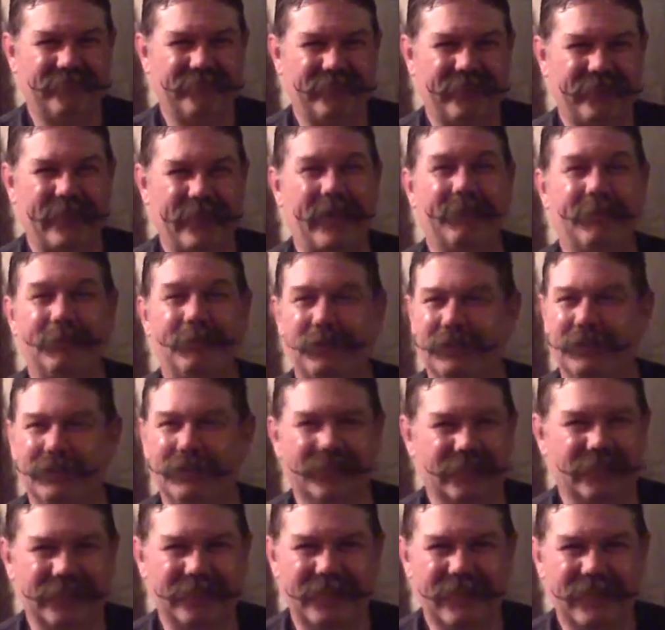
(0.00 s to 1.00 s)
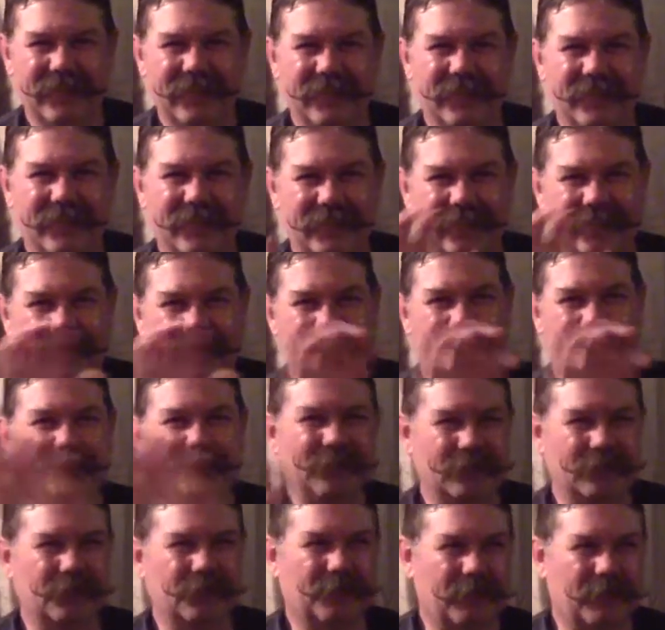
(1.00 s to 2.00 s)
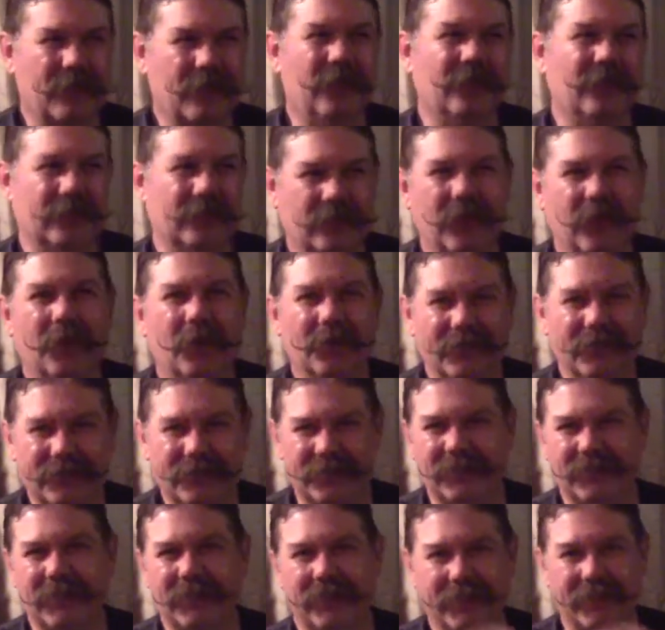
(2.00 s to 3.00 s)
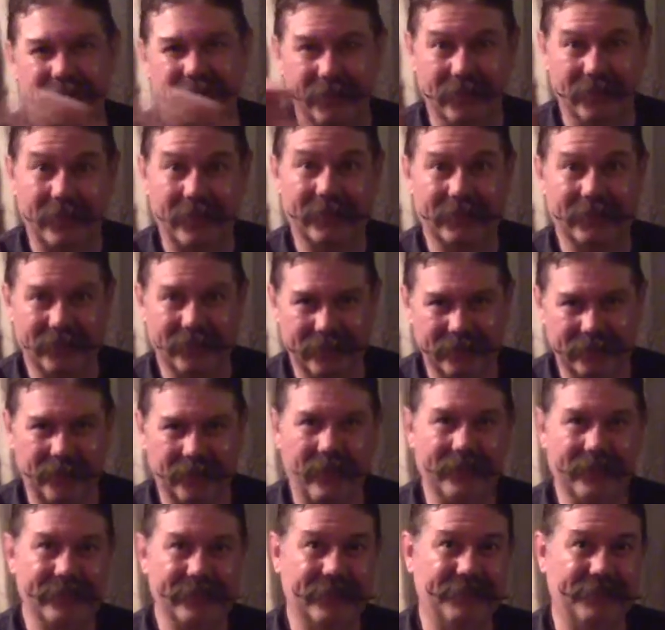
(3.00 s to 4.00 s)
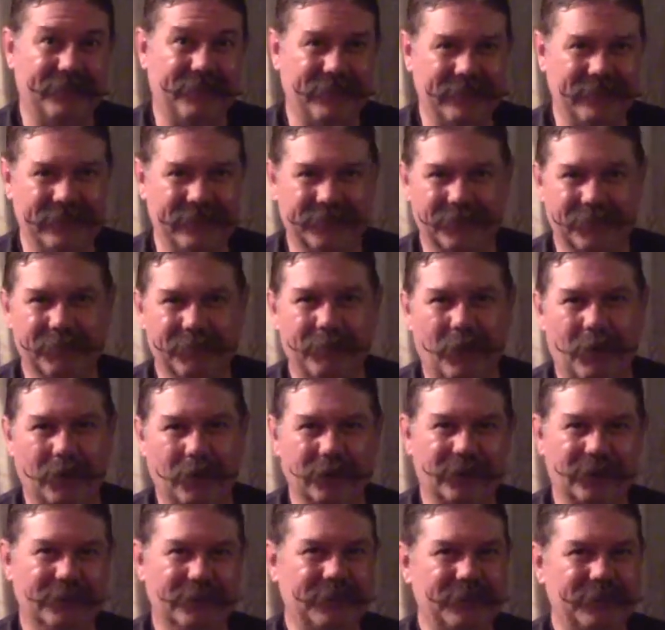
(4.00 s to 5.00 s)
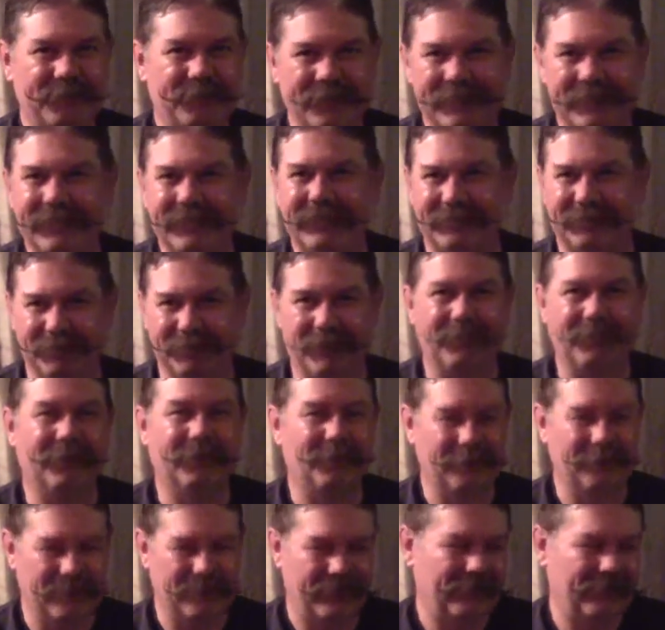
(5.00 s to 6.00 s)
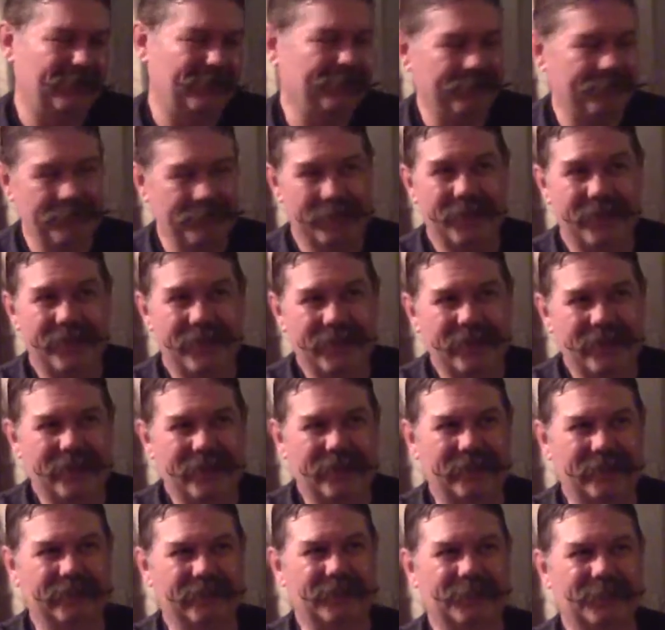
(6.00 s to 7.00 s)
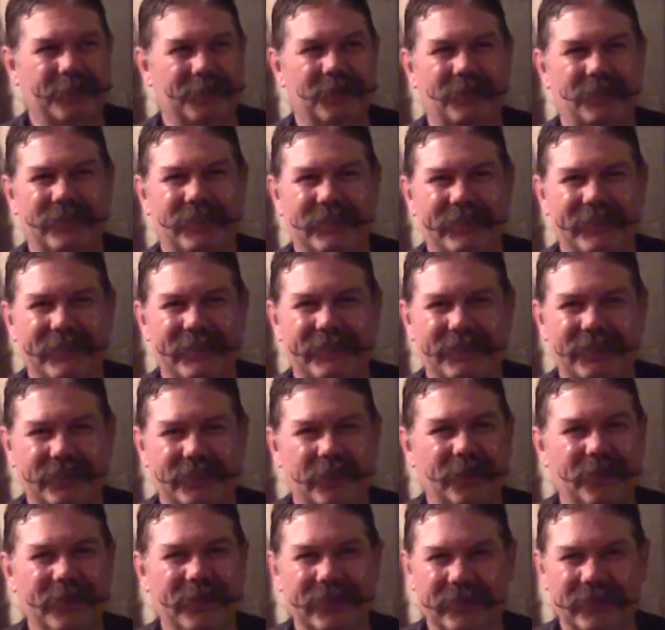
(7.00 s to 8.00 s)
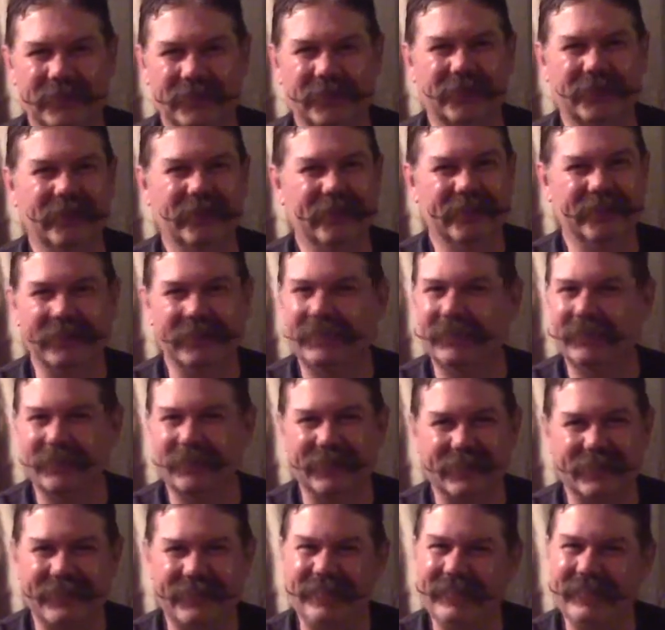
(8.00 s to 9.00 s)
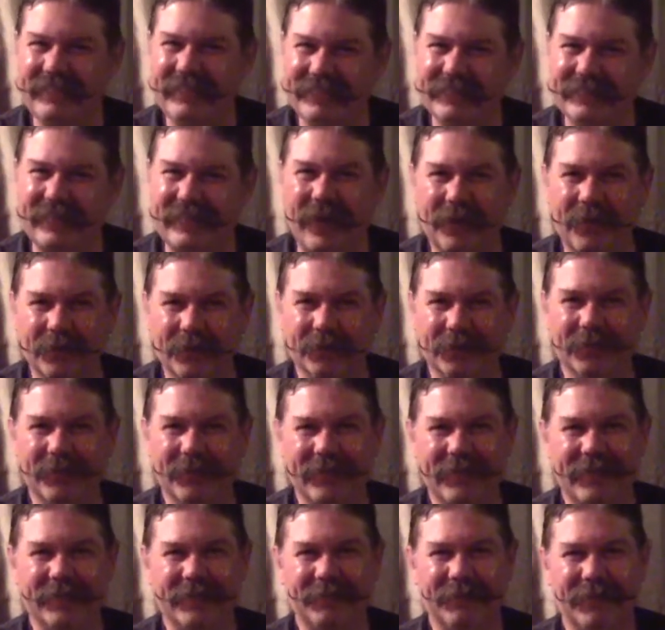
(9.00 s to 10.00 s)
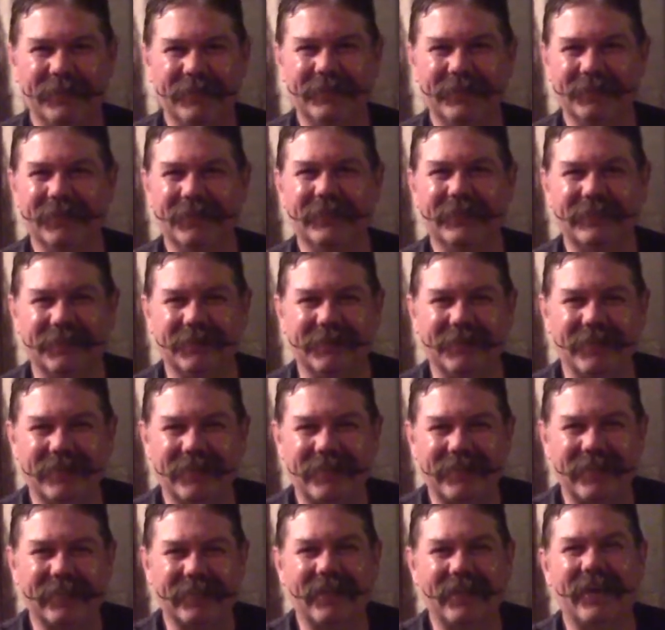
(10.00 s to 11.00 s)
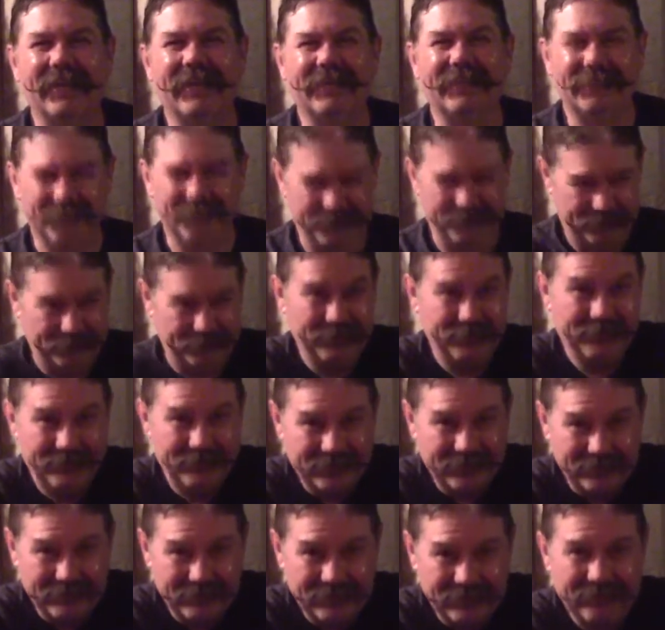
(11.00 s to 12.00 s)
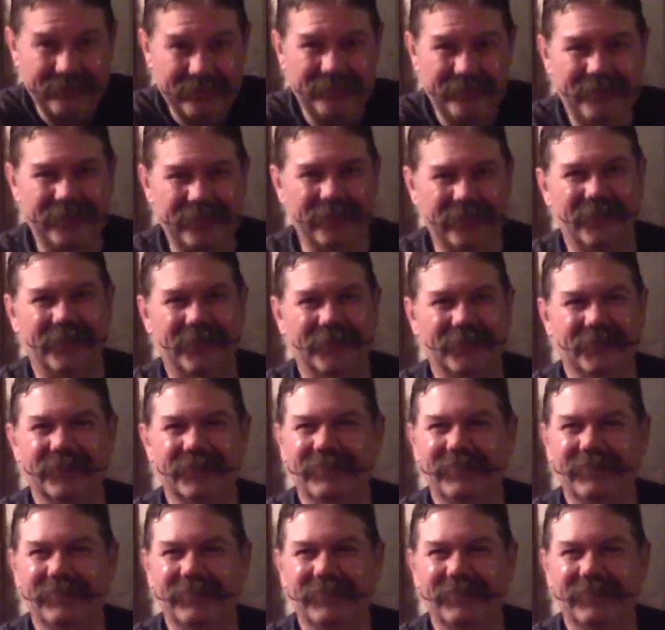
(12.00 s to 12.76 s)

captions. And the captions were color-coded so that you could, like, identify the different parts of speech, blah, blah, blah. It was supposed to teach, you know, illiterate teens how to read by doing something that they liked, you know,